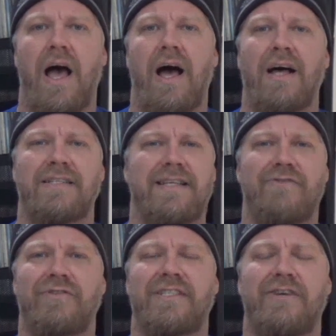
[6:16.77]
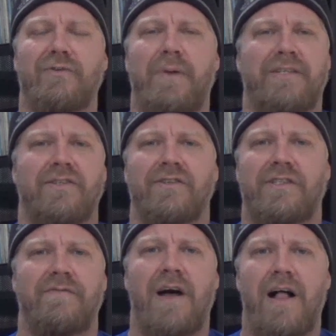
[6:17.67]
Cedric Bixler
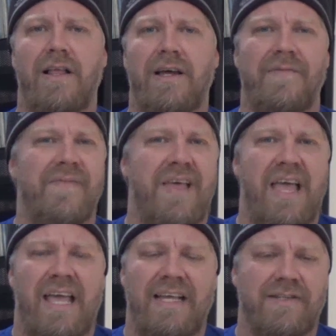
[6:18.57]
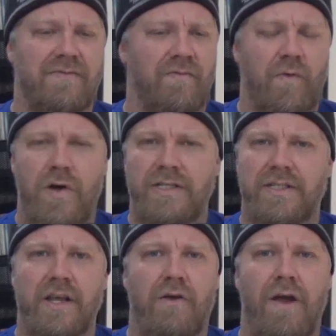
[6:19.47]
Zavala, his voice is
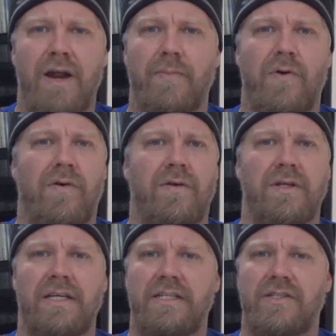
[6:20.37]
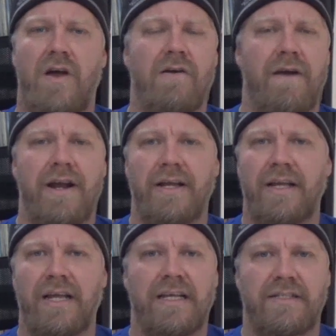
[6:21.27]
incredible. His
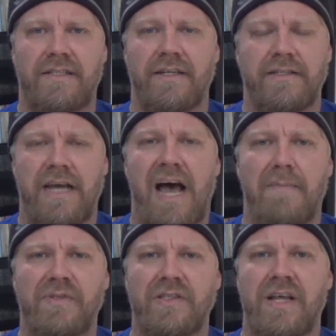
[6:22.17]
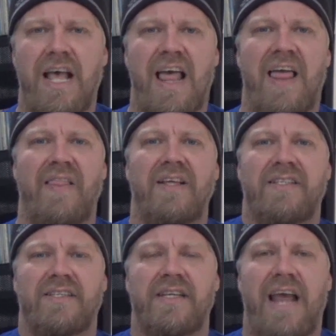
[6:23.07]
songwriting is still tops. This
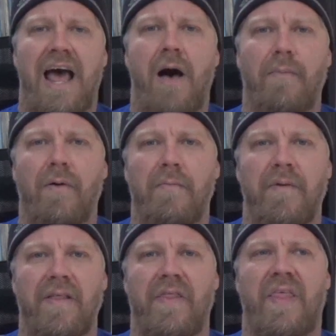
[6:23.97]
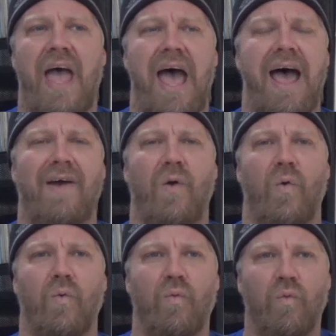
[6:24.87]
is an album that
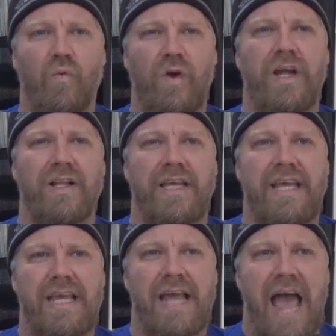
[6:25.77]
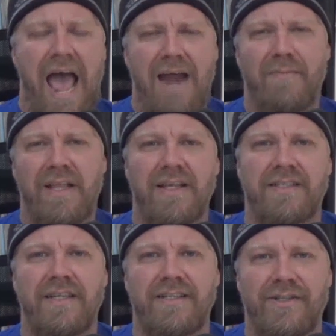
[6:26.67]
really had me
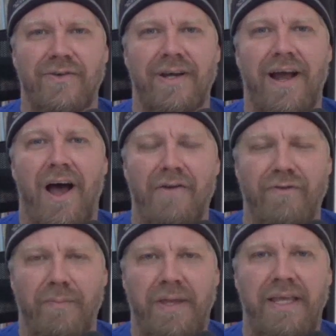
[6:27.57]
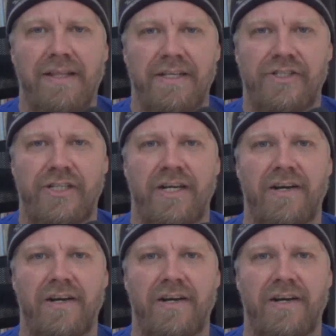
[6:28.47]
listening to it on repeat this year.